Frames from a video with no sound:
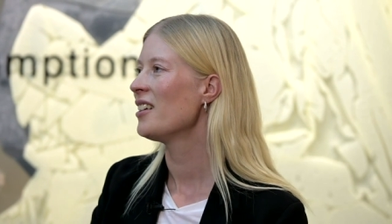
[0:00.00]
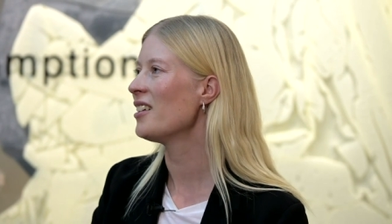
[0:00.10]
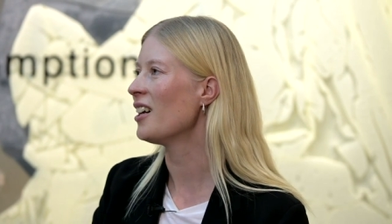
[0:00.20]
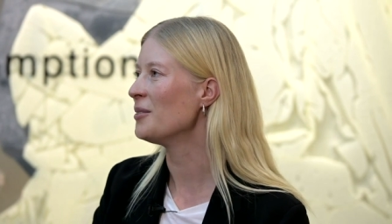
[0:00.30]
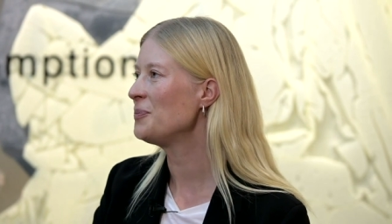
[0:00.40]

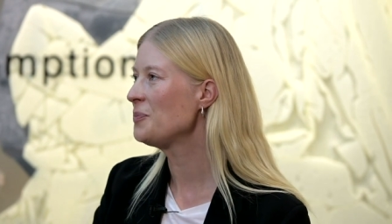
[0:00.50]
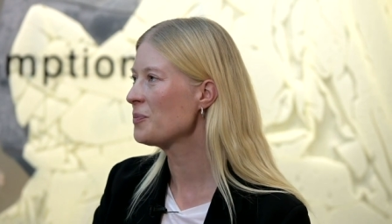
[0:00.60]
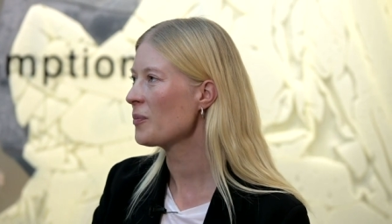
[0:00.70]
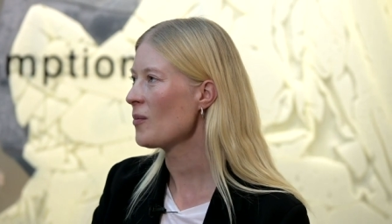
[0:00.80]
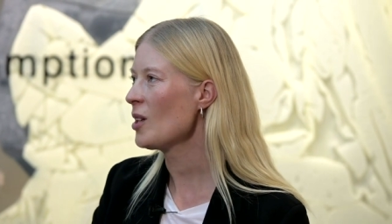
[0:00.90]
yeah.
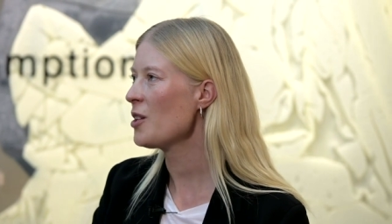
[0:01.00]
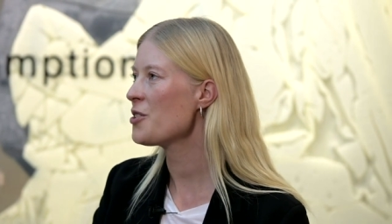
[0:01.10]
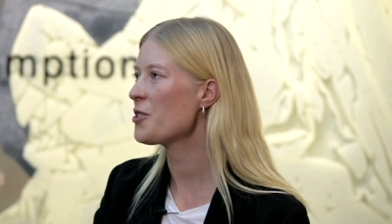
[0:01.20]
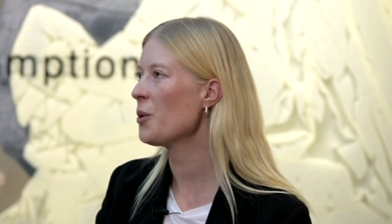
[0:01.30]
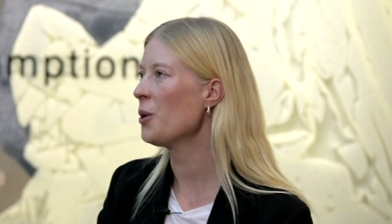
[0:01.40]

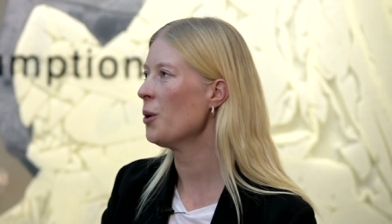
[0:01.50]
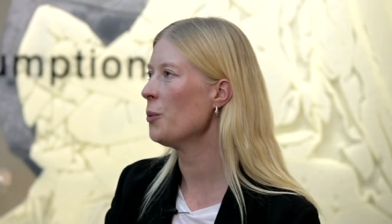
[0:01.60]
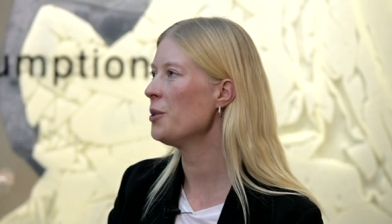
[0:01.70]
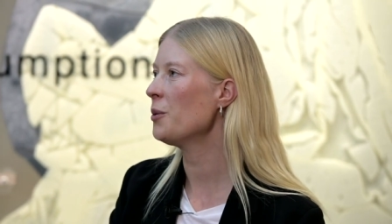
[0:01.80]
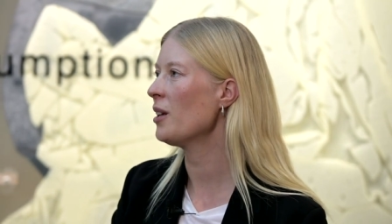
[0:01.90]
So
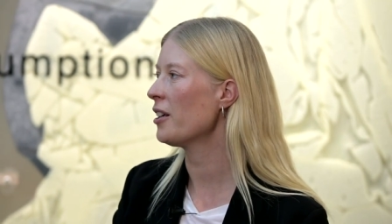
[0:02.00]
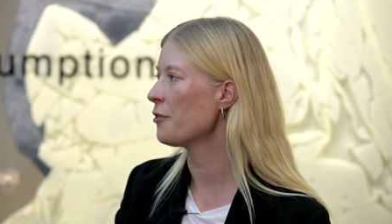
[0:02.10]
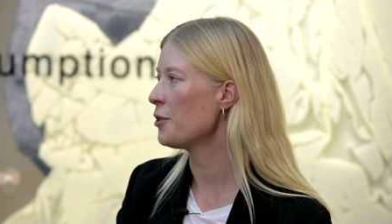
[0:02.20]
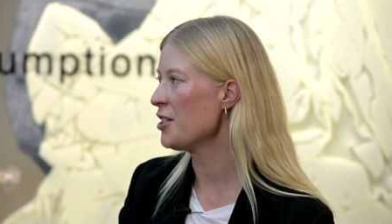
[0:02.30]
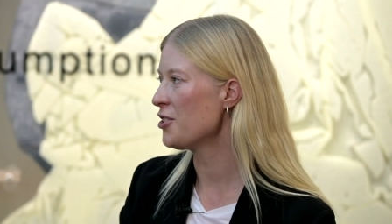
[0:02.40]
we do a lot
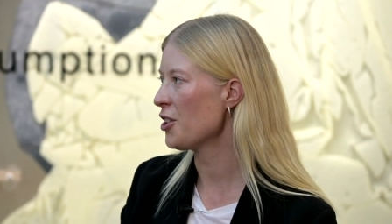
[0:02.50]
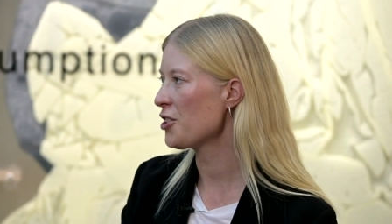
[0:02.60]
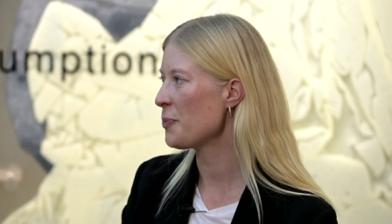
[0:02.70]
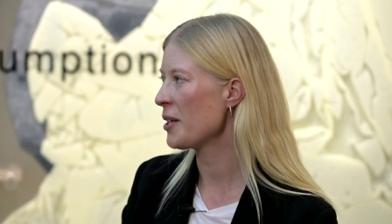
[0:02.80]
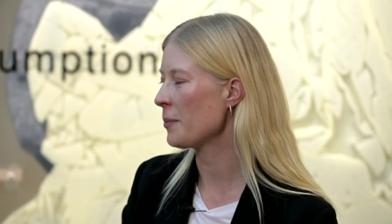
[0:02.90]
of
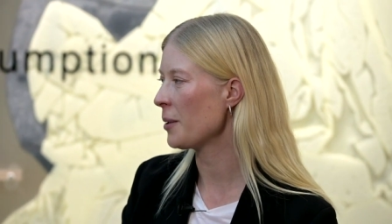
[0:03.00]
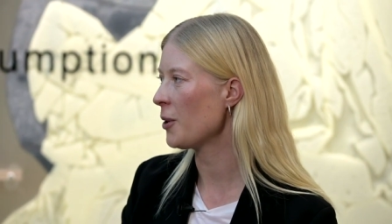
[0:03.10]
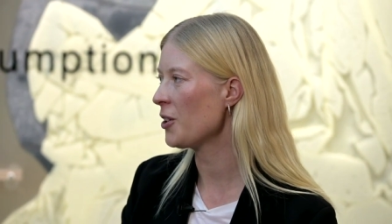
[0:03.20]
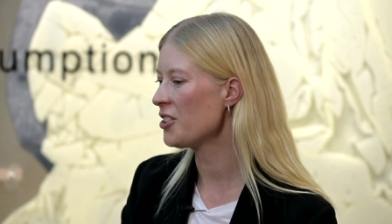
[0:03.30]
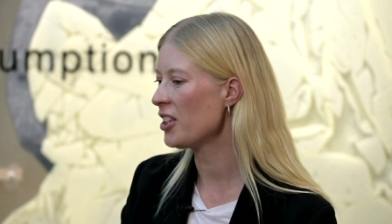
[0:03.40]
research, me and my
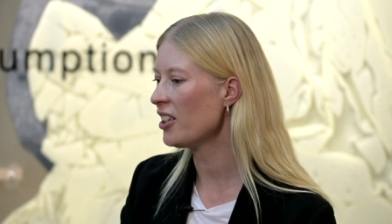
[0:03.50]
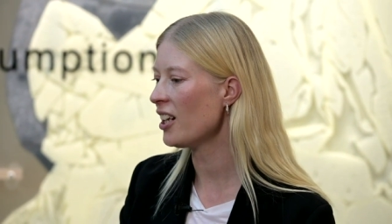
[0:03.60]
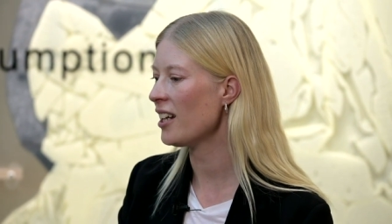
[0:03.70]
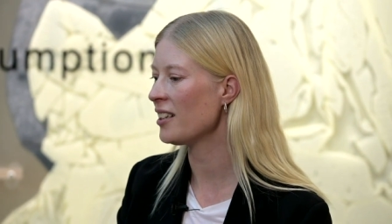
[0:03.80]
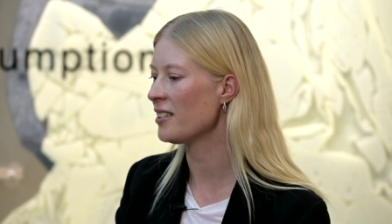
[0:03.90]

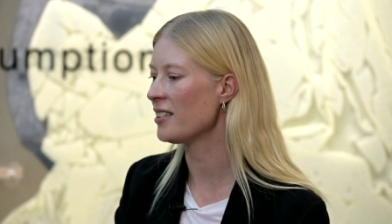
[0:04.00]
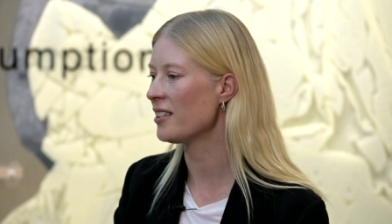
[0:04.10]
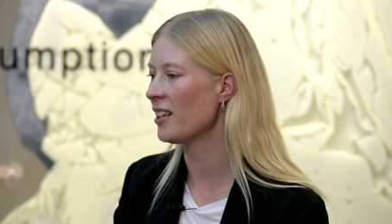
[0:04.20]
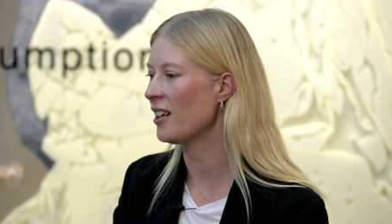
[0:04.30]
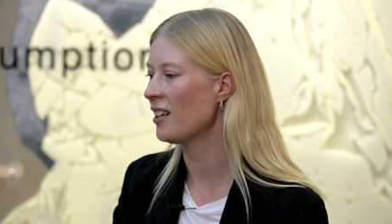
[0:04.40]
partner, and
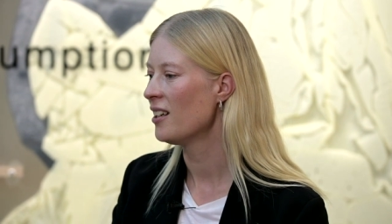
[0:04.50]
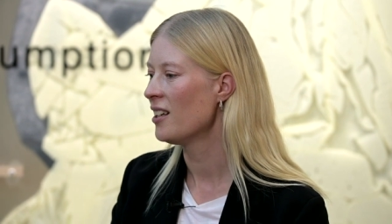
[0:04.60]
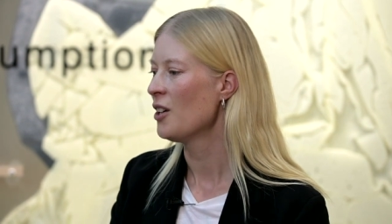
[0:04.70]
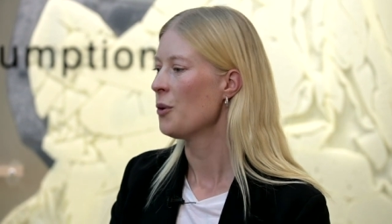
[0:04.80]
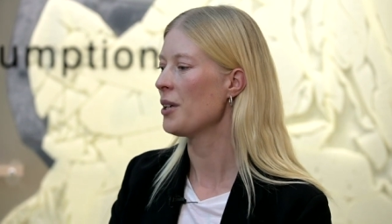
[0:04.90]
uh,
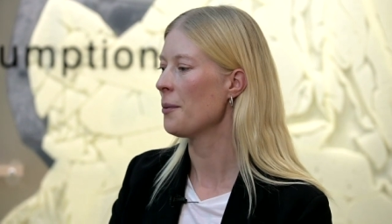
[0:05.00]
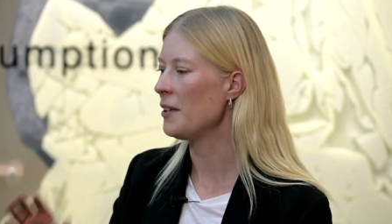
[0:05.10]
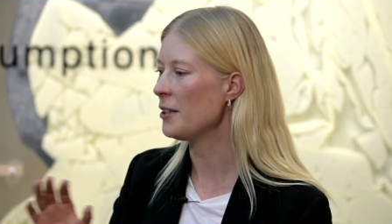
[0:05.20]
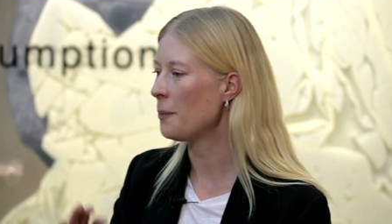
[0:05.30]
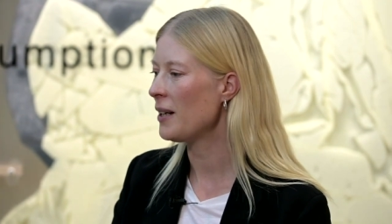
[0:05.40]
we have
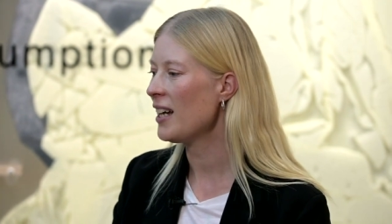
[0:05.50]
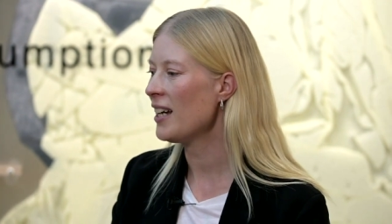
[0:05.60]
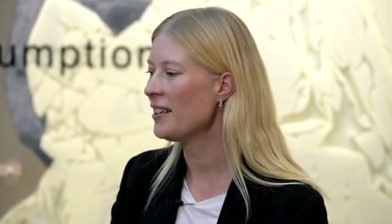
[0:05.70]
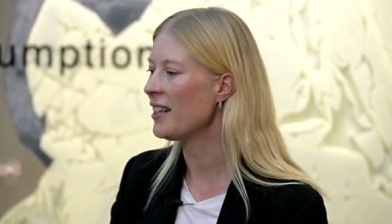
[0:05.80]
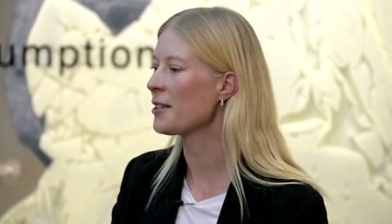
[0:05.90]
made a
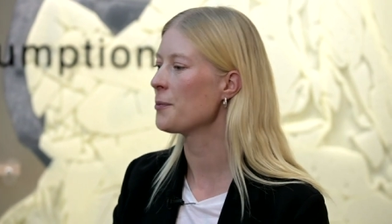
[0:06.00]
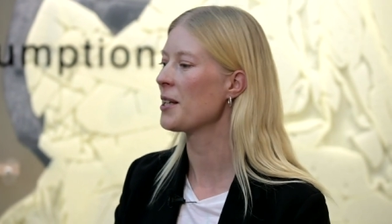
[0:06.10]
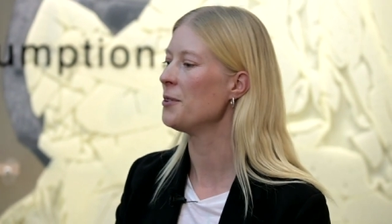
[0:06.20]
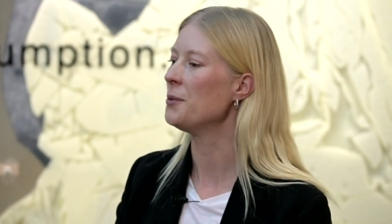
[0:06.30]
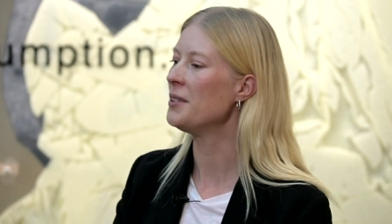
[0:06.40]
plan like we
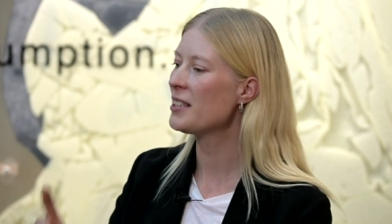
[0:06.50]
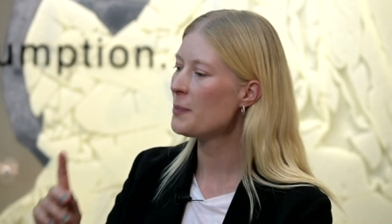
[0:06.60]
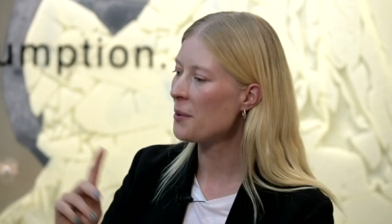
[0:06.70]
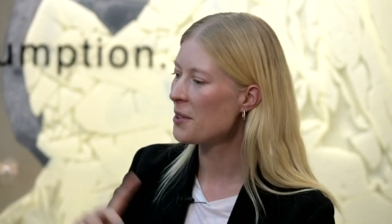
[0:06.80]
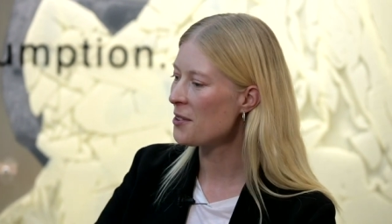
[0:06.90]
can do
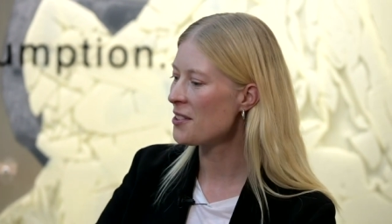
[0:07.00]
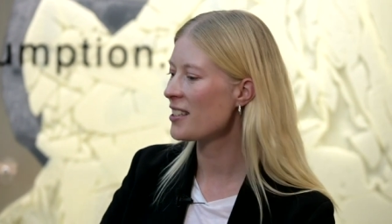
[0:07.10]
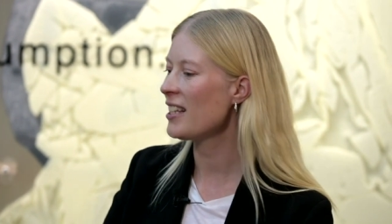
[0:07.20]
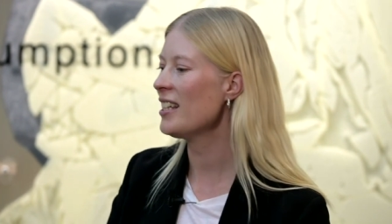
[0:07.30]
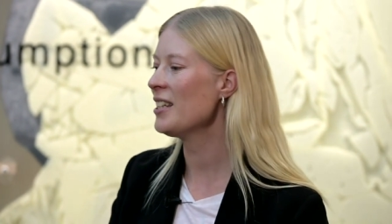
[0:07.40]
this mountain on
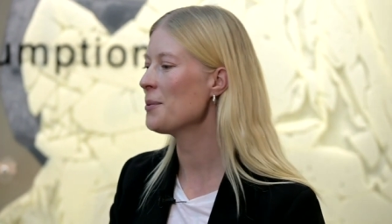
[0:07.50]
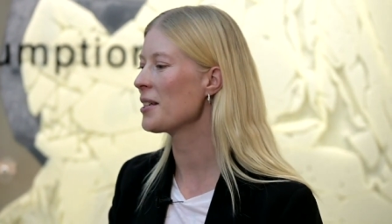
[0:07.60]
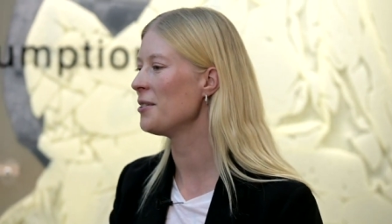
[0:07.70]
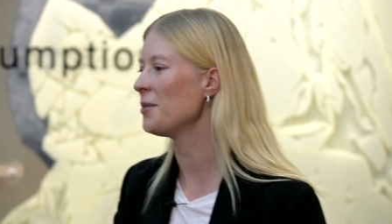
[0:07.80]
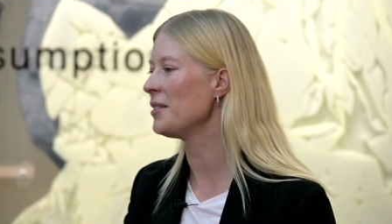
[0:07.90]
ski, we
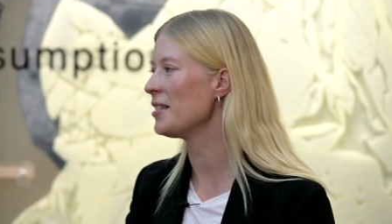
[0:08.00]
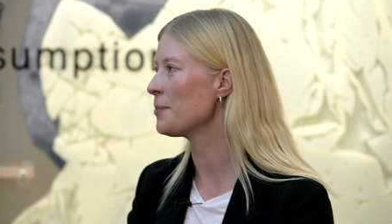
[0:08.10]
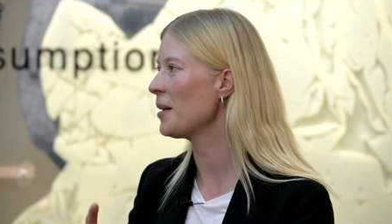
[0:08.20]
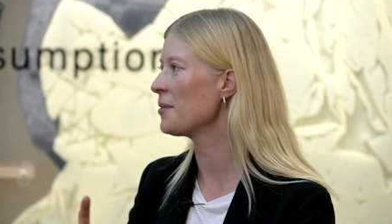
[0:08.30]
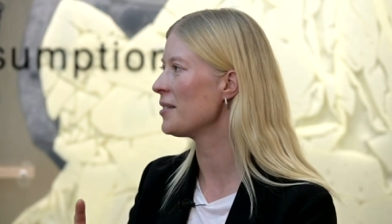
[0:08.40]
can do
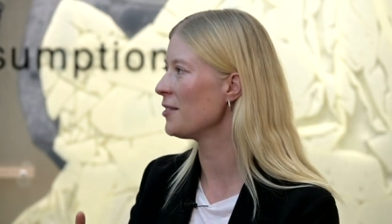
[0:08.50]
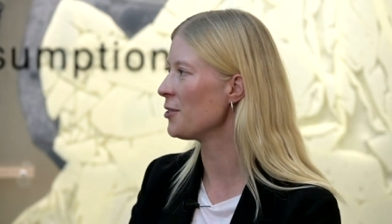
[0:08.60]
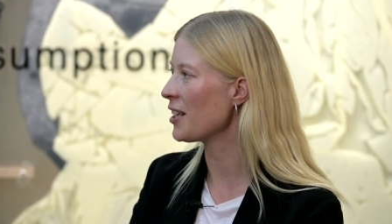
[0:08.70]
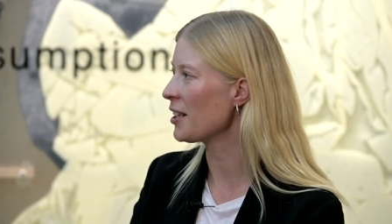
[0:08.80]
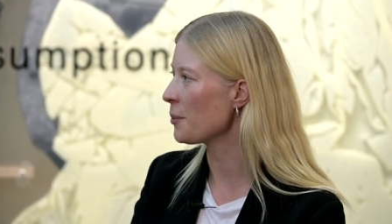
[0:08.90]
this mountain
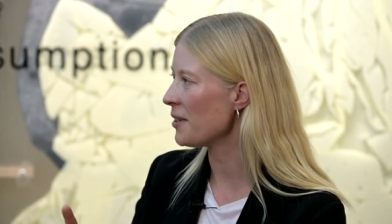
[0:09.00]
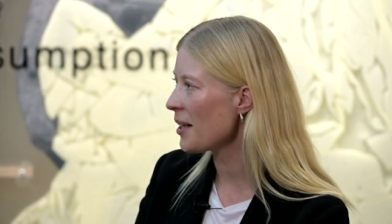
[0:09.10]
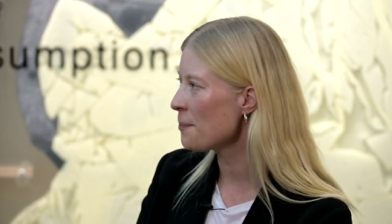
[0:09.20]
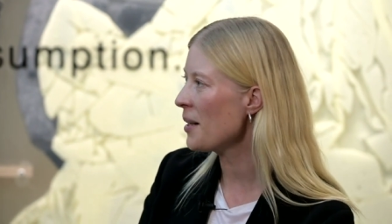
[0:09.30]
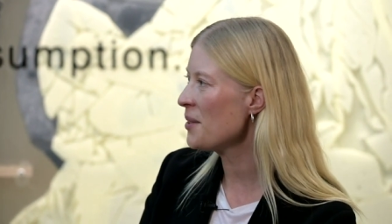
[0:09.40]
together with
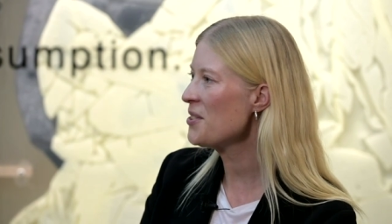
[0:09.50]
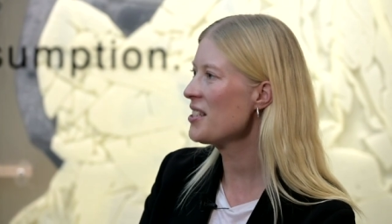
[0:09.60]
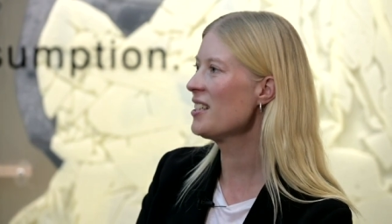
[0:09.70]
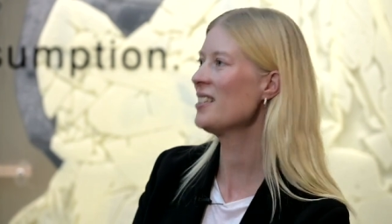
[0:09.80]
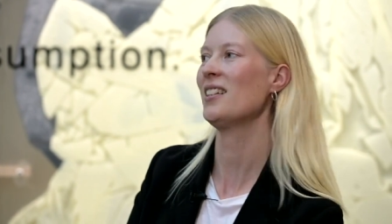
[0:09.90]
that
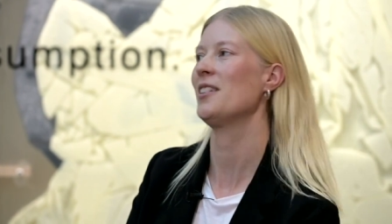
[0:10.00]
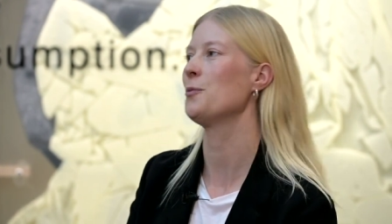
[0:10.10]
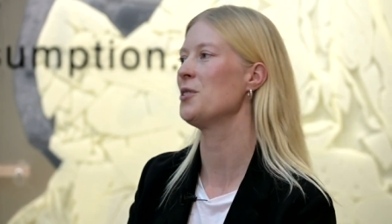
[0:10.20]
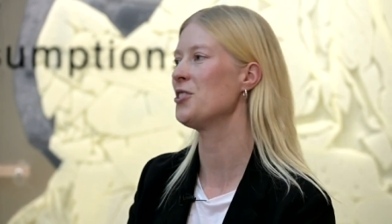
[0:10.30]
mountain, and